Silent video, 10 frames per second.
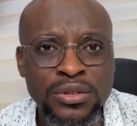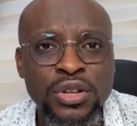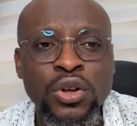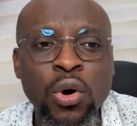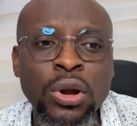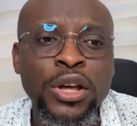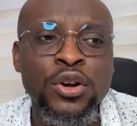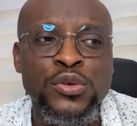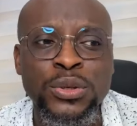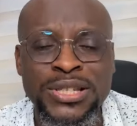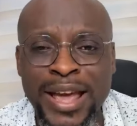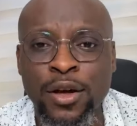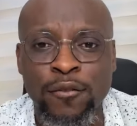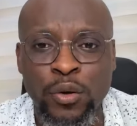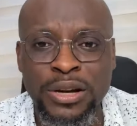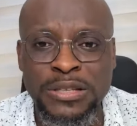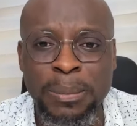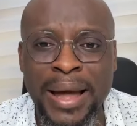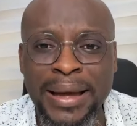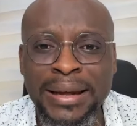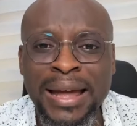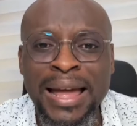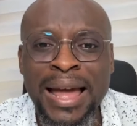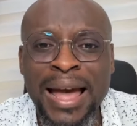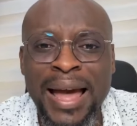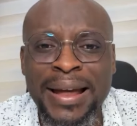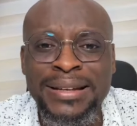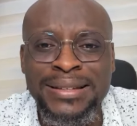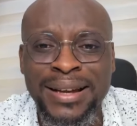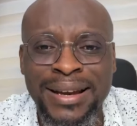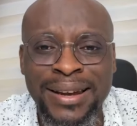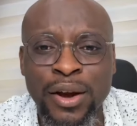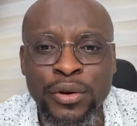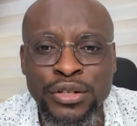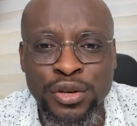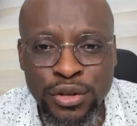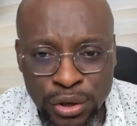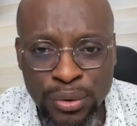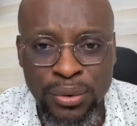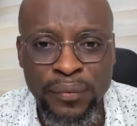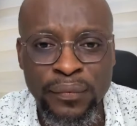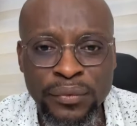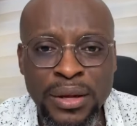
So the Holy Ghost will take of what is mine and declare it to you.